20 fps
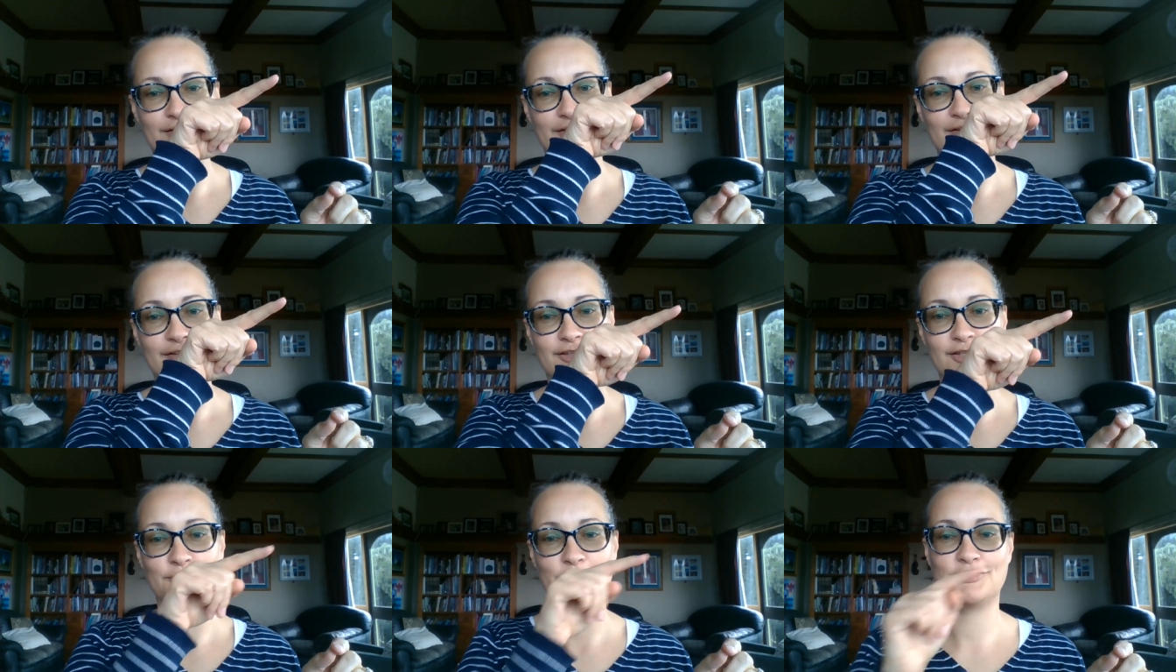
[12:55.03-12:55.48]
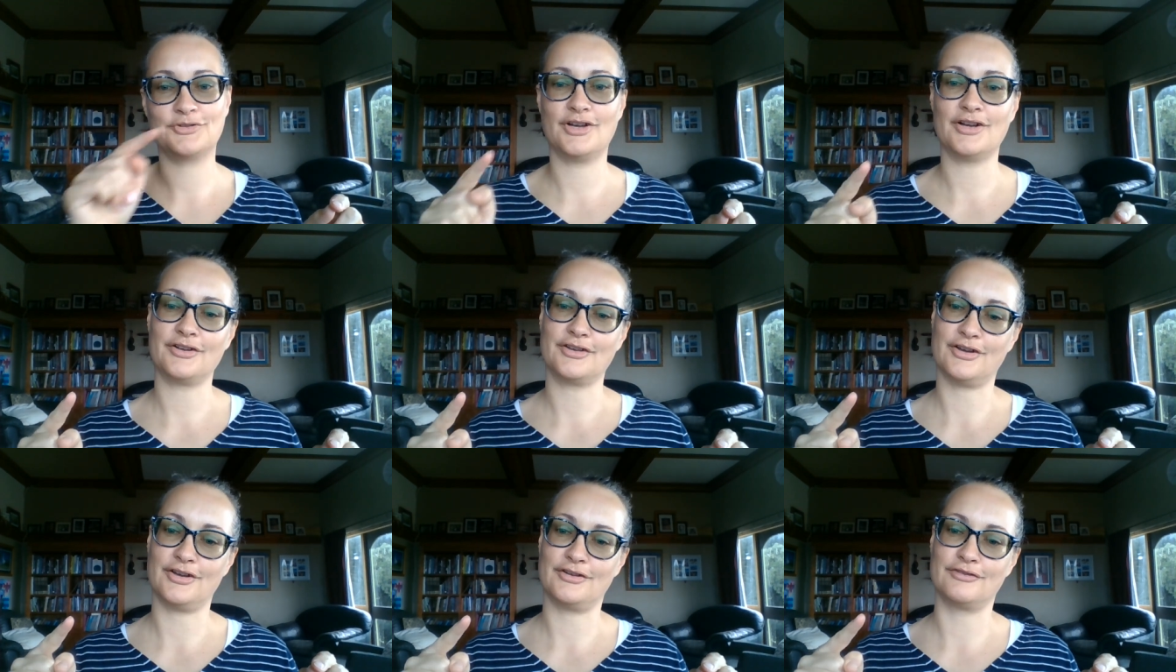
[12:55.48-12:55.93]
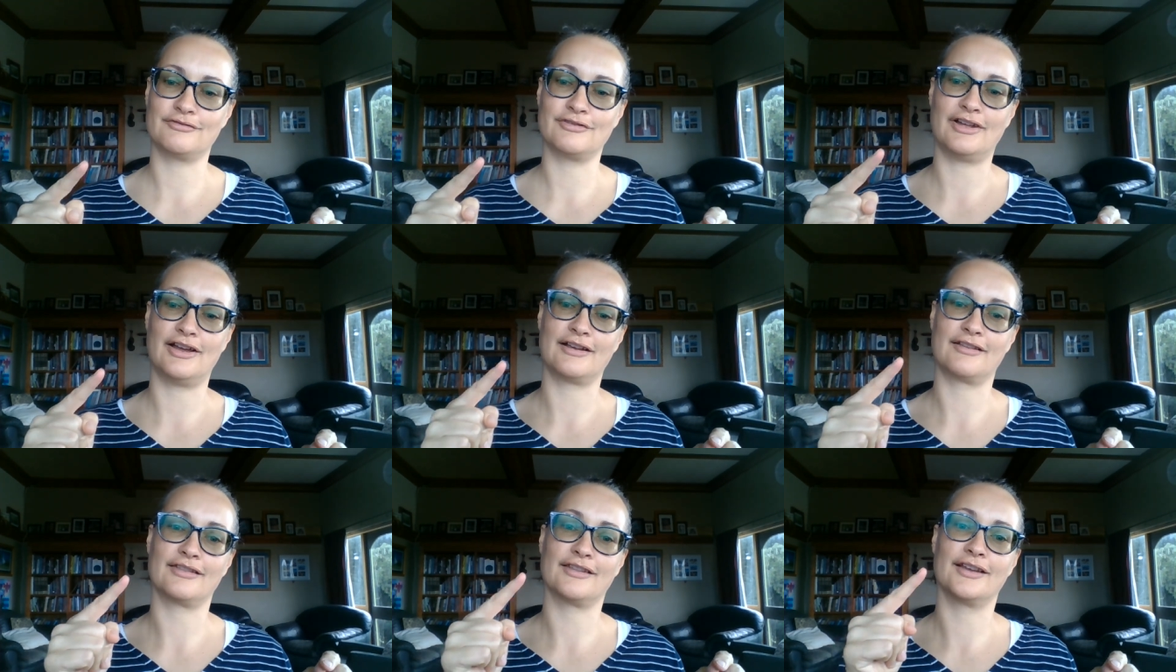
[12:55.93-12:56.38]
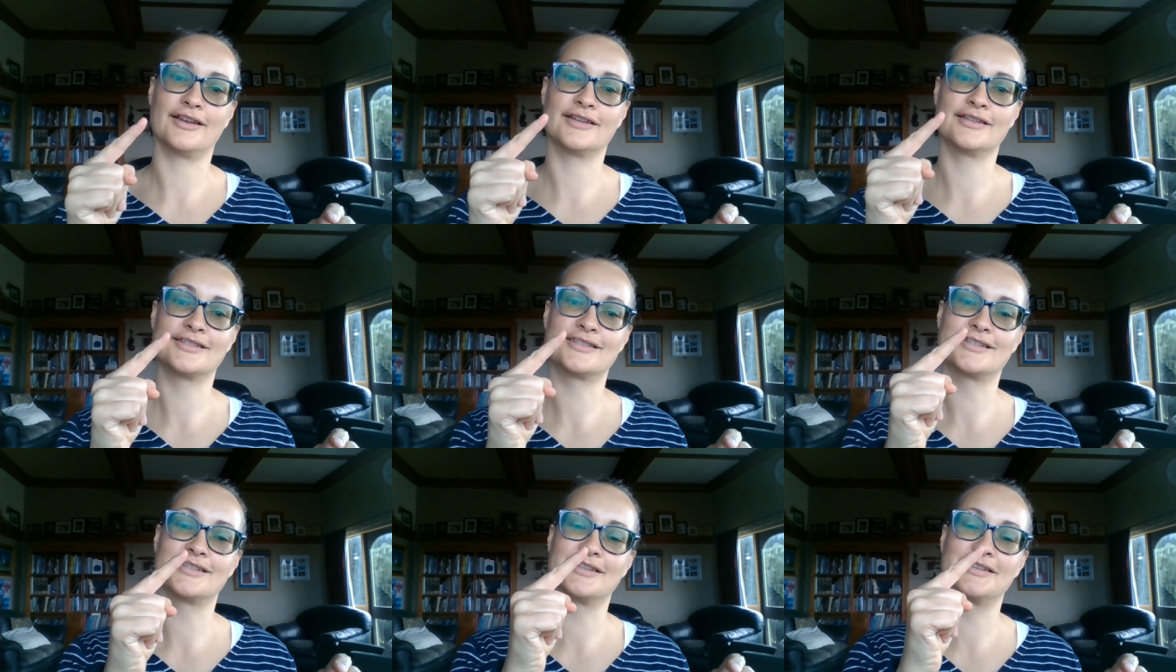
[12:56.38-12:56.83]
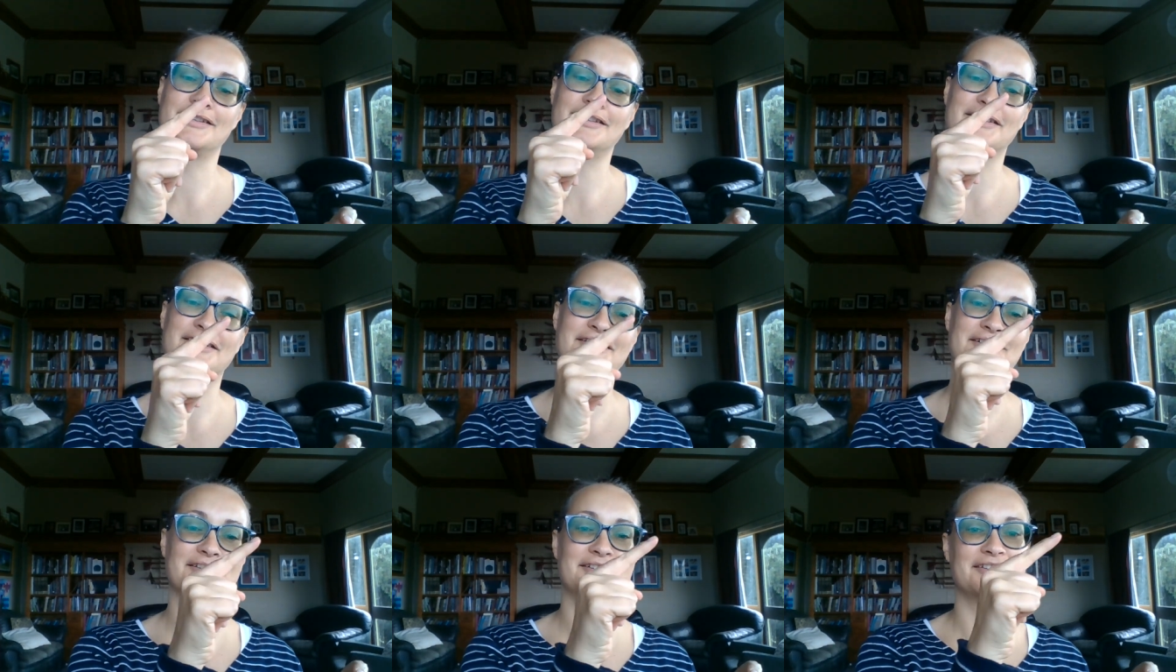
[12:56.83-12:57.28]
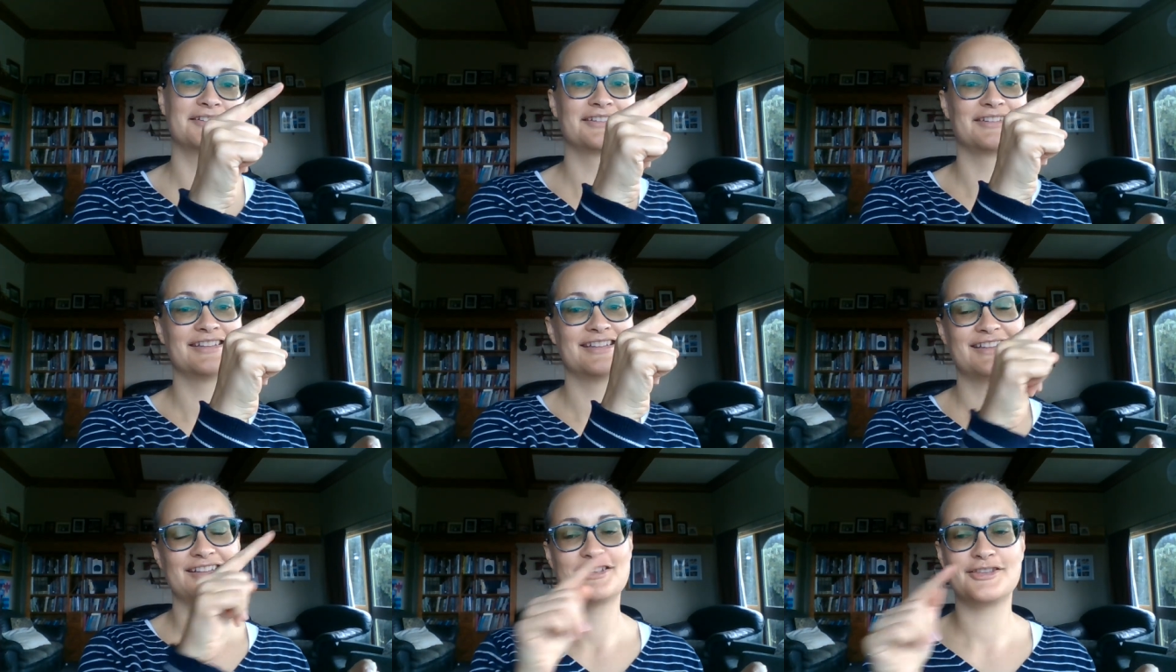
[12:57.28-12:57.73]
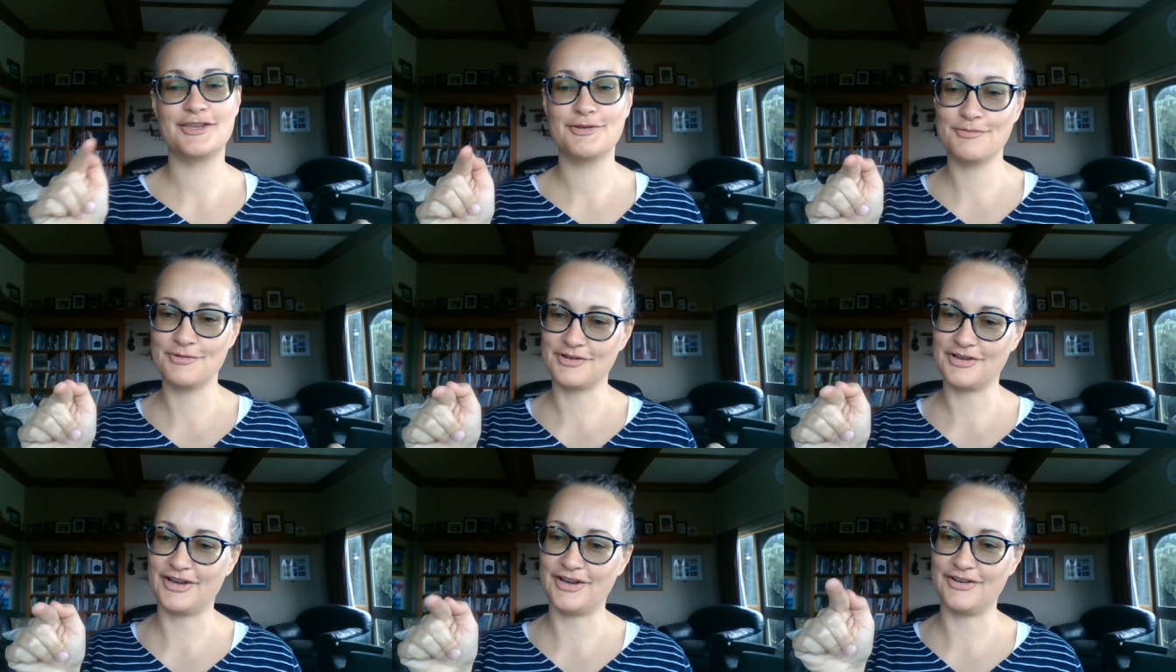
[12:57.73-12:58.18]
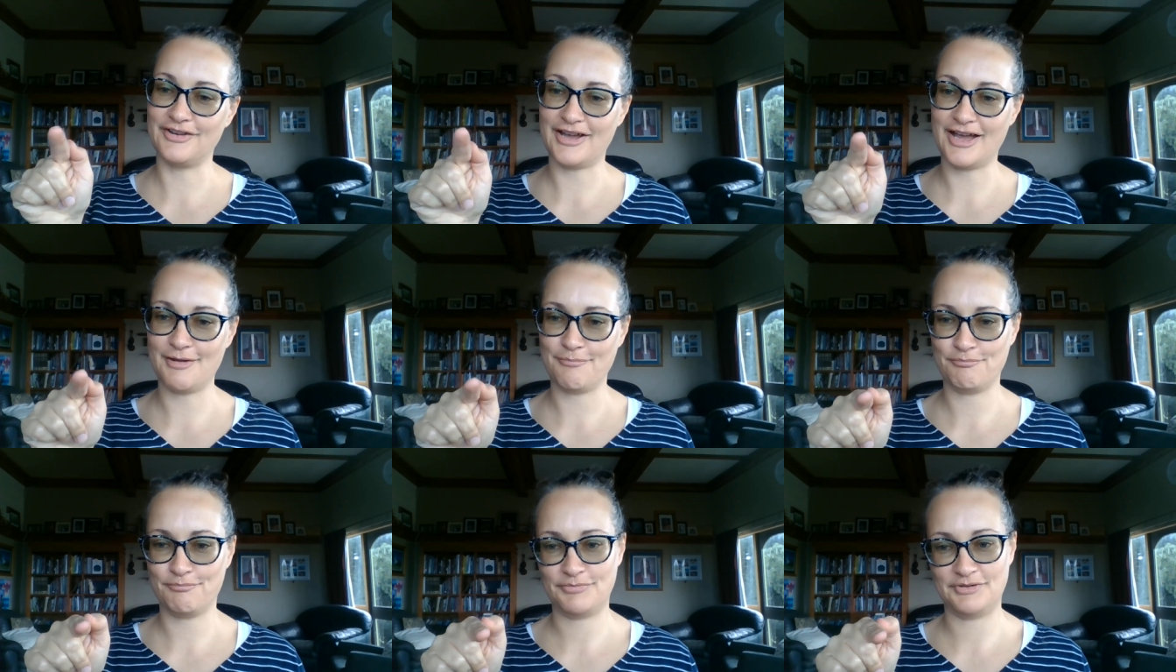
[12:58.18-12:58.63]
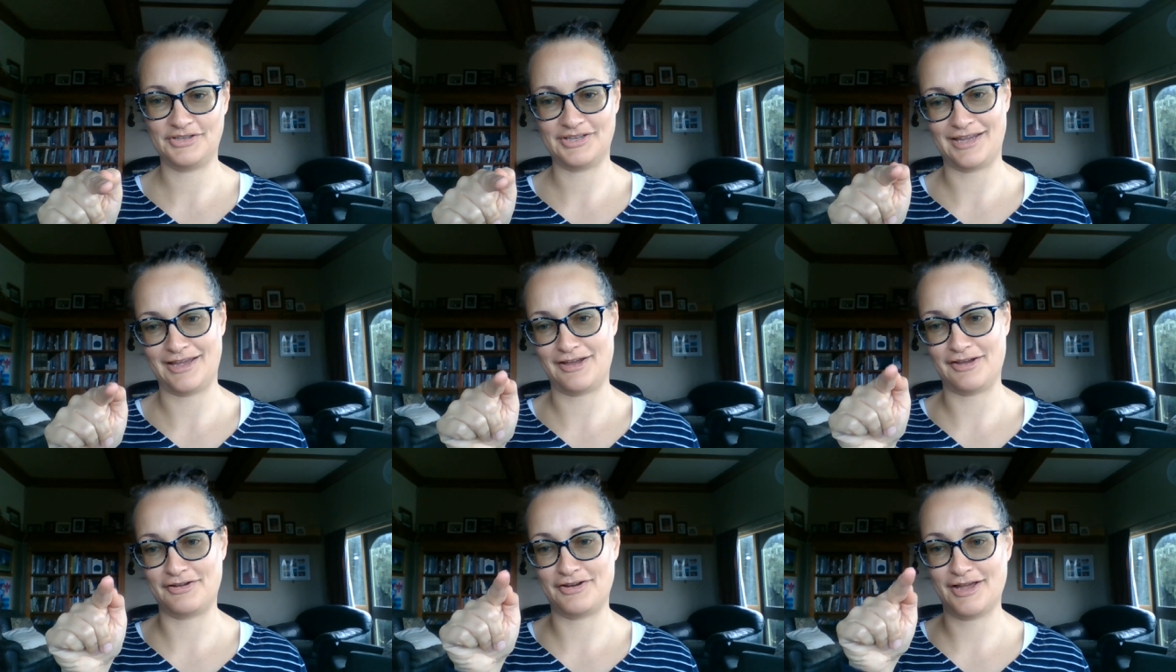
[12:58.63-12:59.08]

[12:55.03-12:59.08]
You will not go like this. You will go up and down,